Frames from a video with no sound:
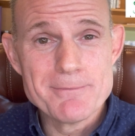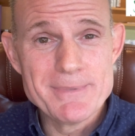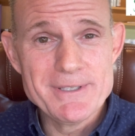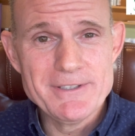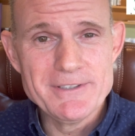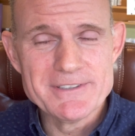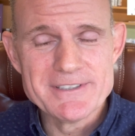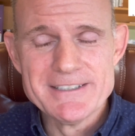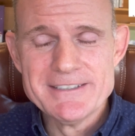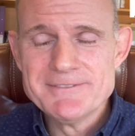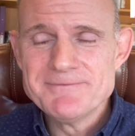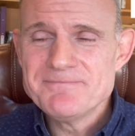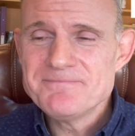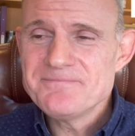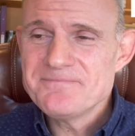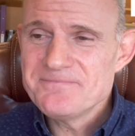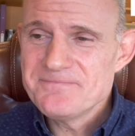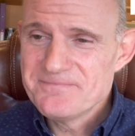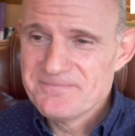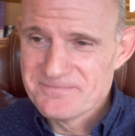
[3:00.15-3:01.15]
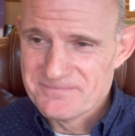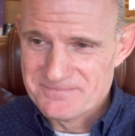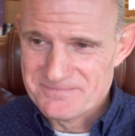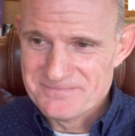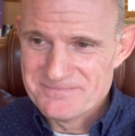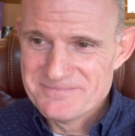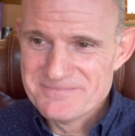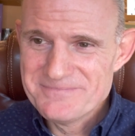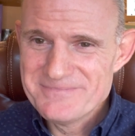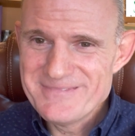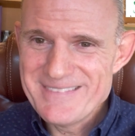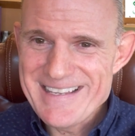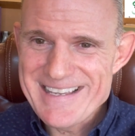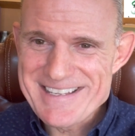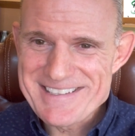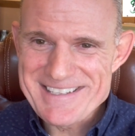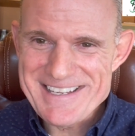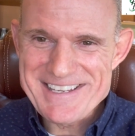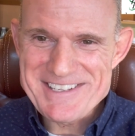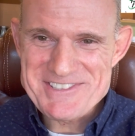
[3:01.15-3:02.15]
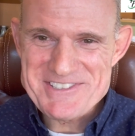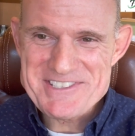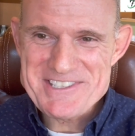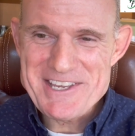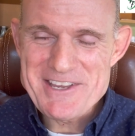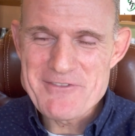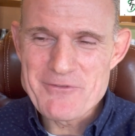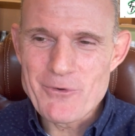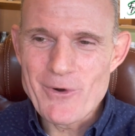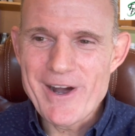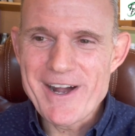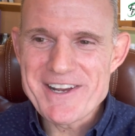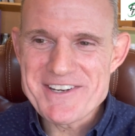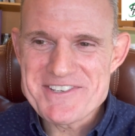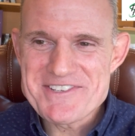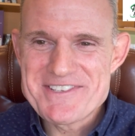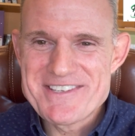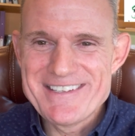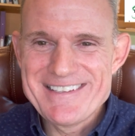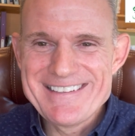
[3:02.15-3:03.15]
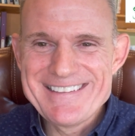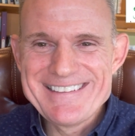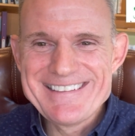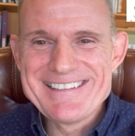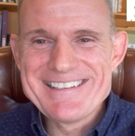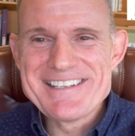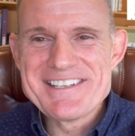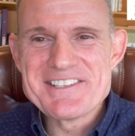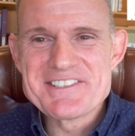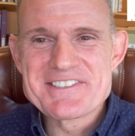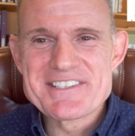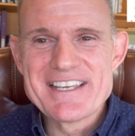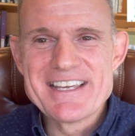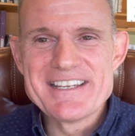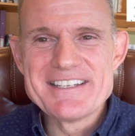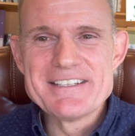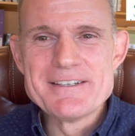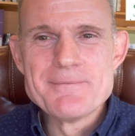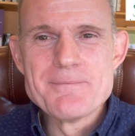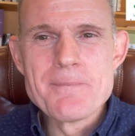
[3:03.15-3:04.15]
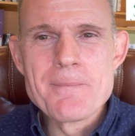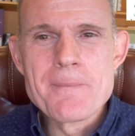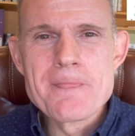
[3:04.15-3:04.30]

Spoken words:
build. And as Steve watched, he said,